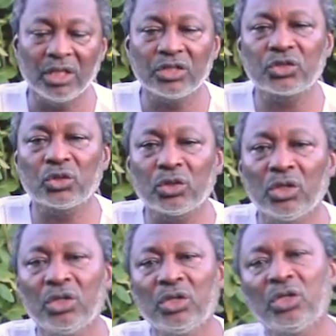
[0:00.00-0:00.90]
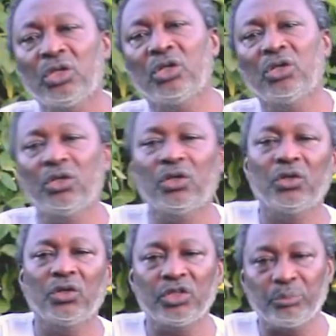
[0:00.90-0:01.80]
So
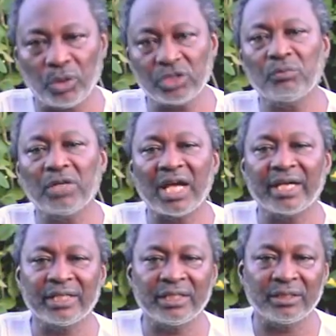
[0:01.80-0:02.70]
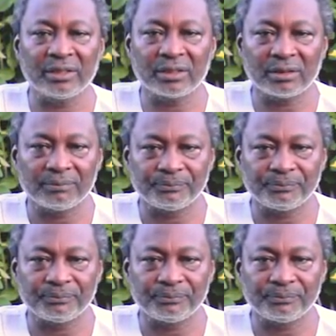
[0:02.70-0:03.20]
the bottom line is,